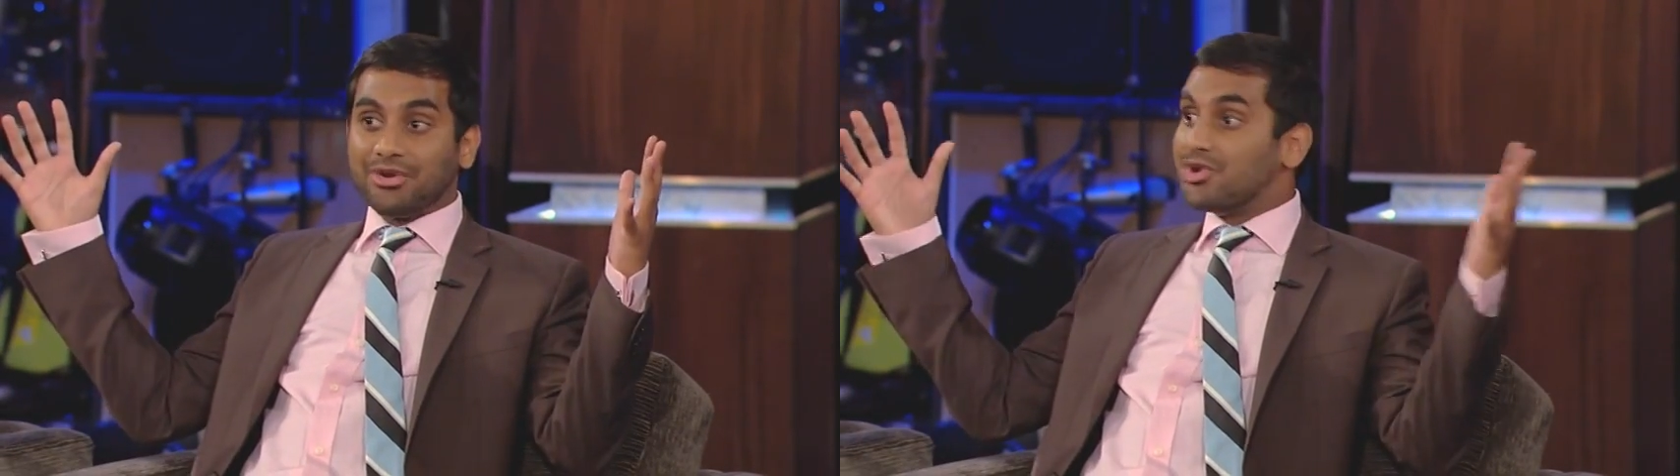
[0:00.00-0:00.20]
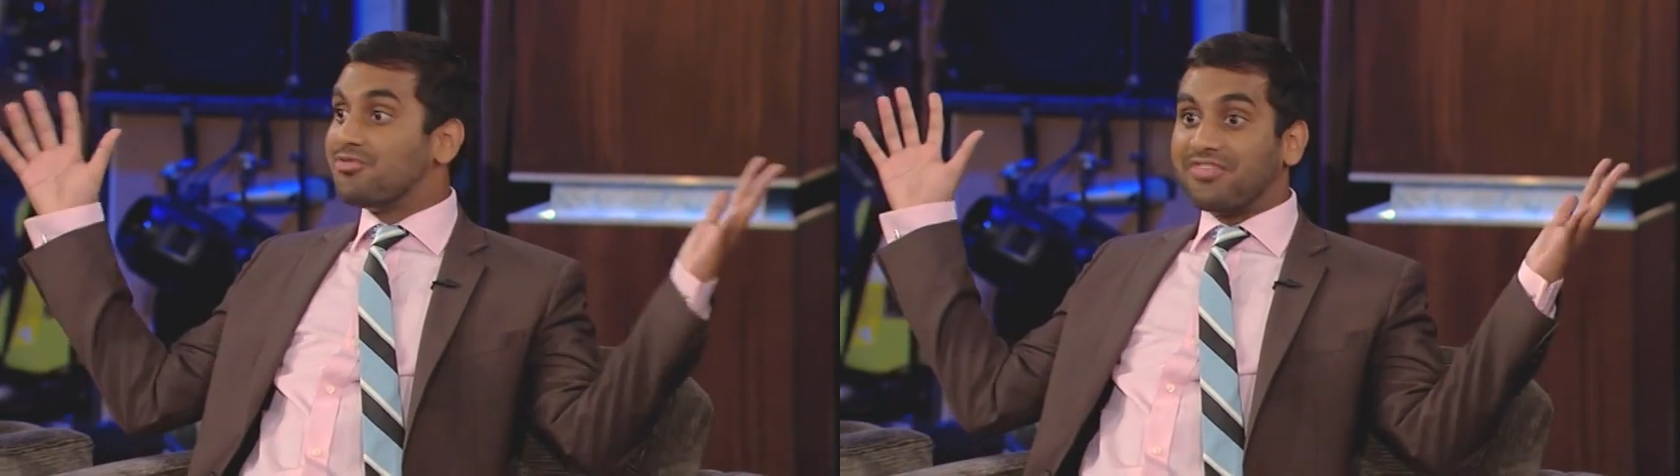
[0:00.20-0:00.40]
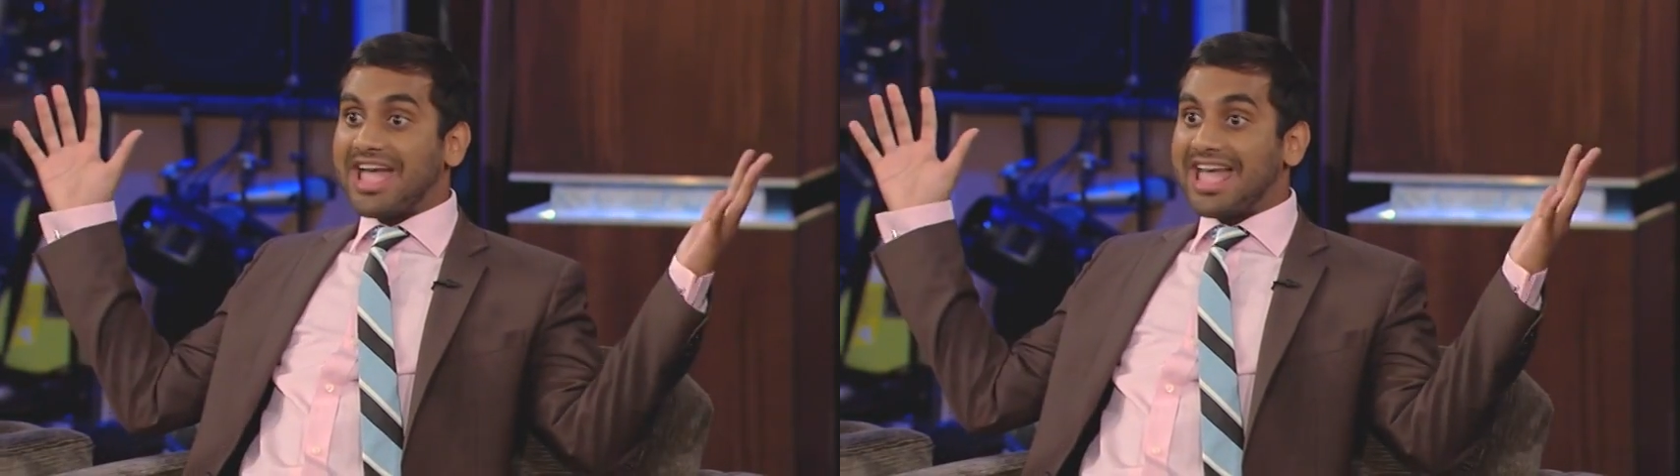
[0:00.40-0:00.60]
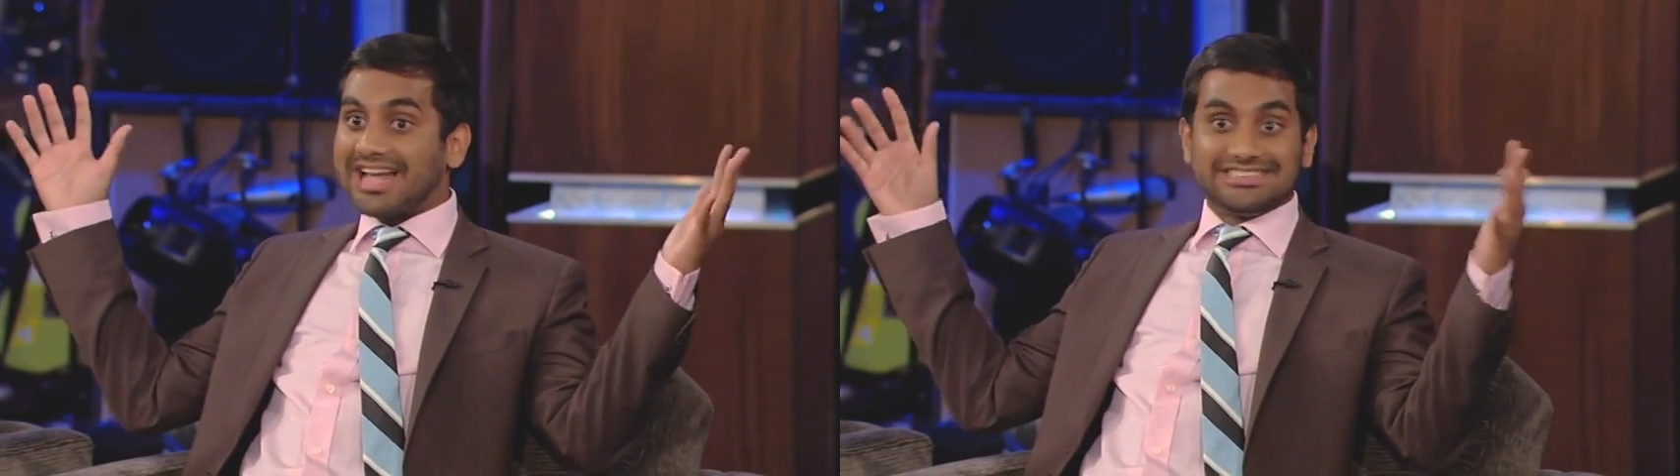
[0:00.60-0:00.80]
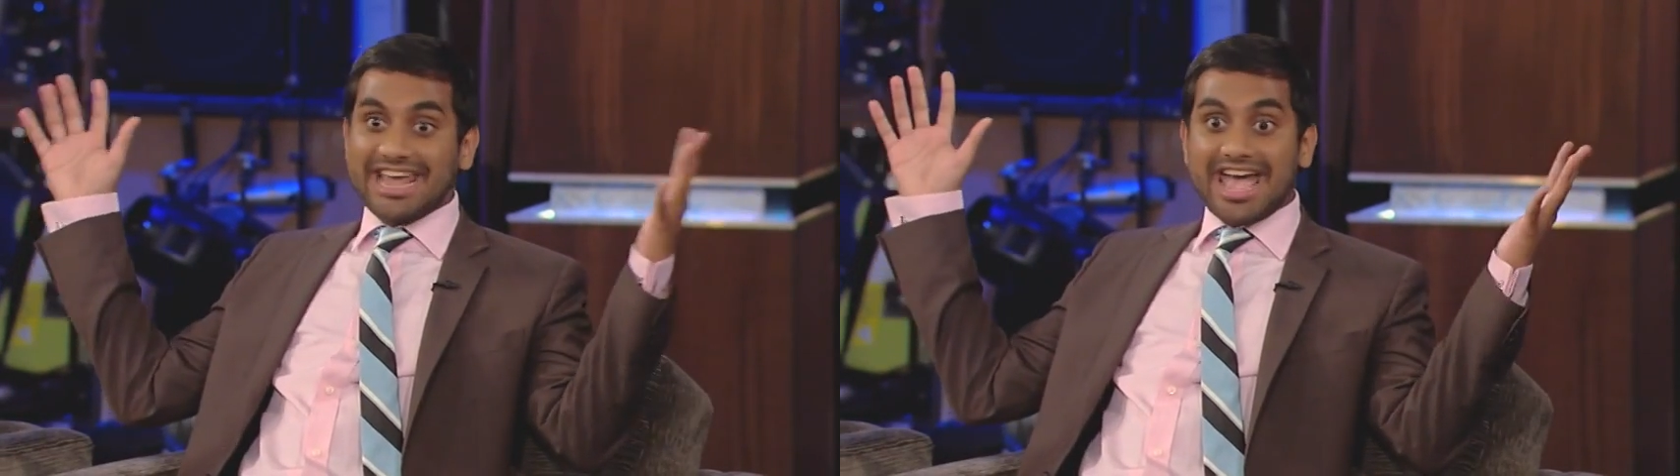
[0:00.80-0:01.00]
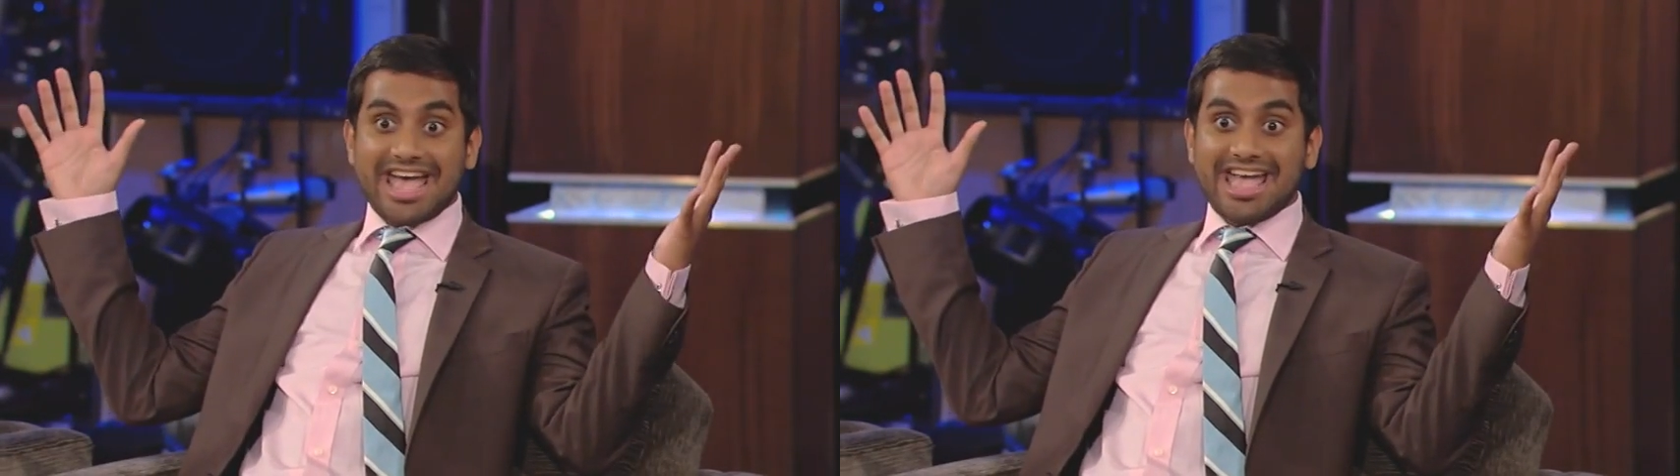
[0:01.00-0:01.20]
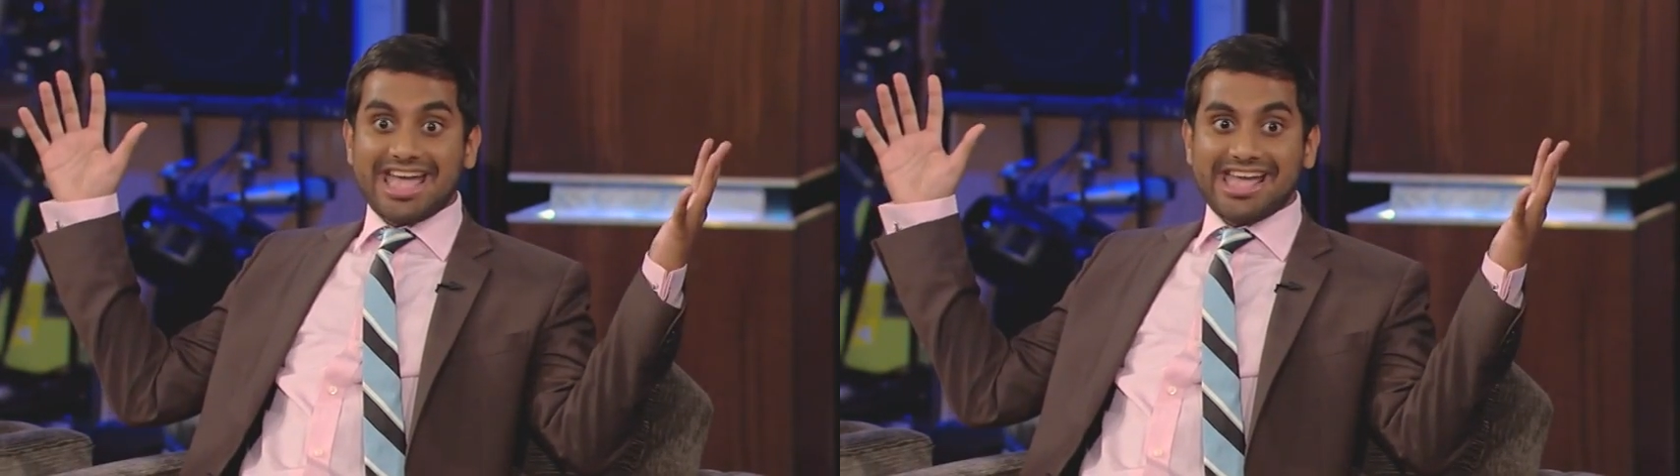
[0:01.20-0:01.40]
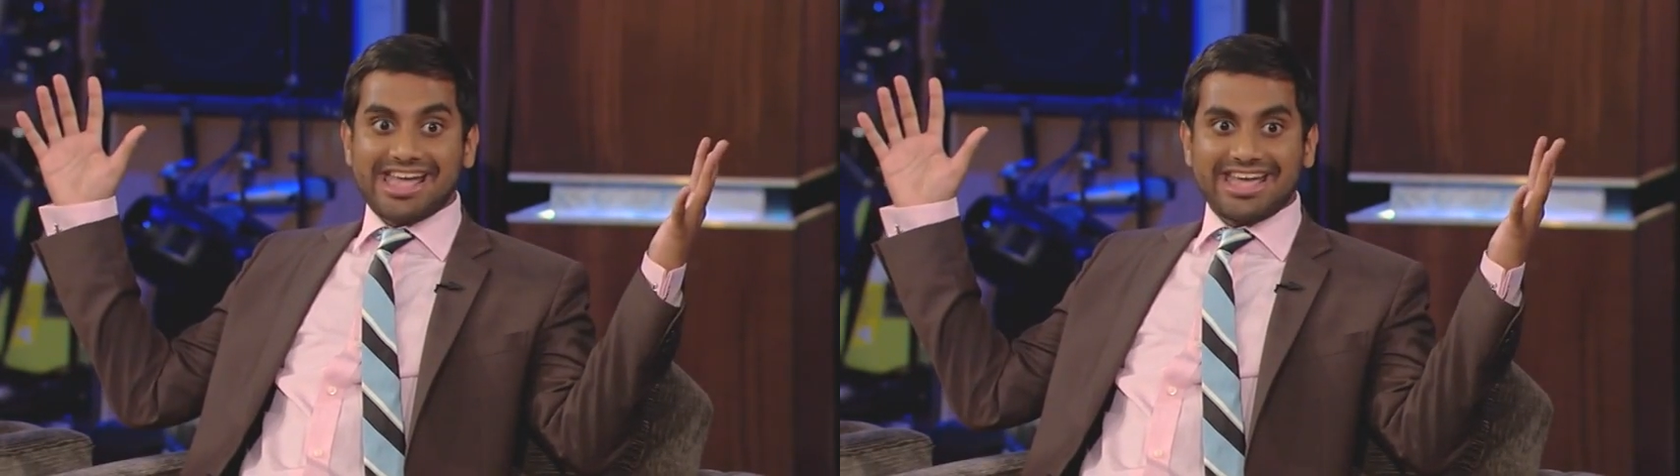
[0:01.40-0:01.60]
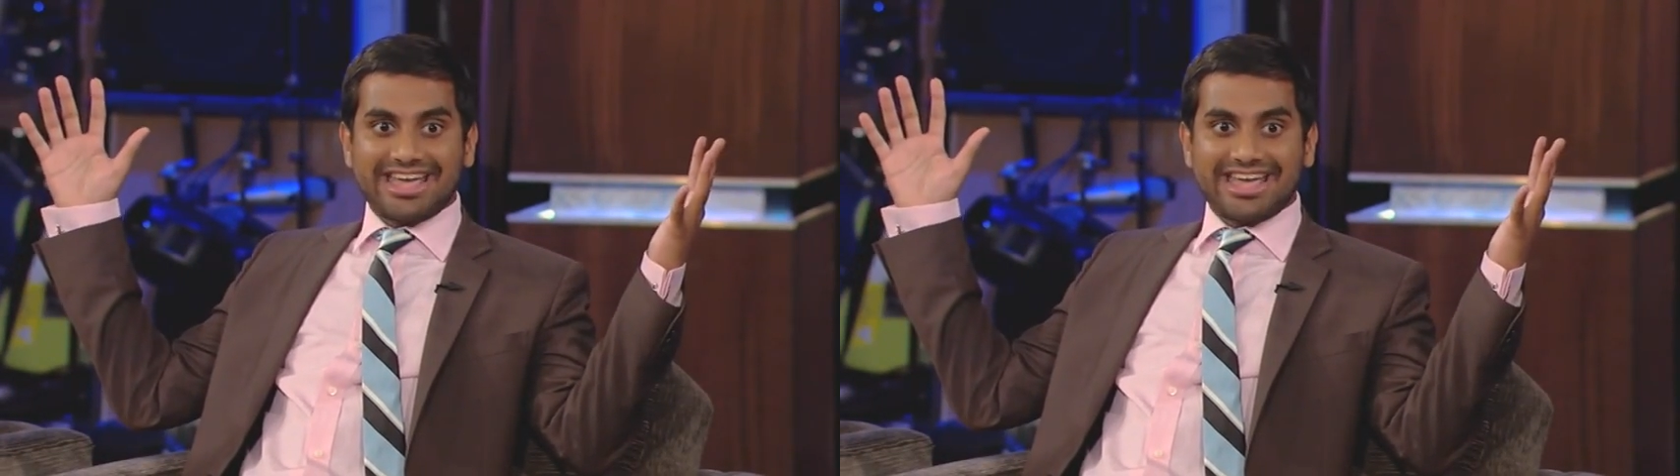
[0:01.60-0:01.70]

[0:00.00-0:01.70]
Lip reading: new fans, yay!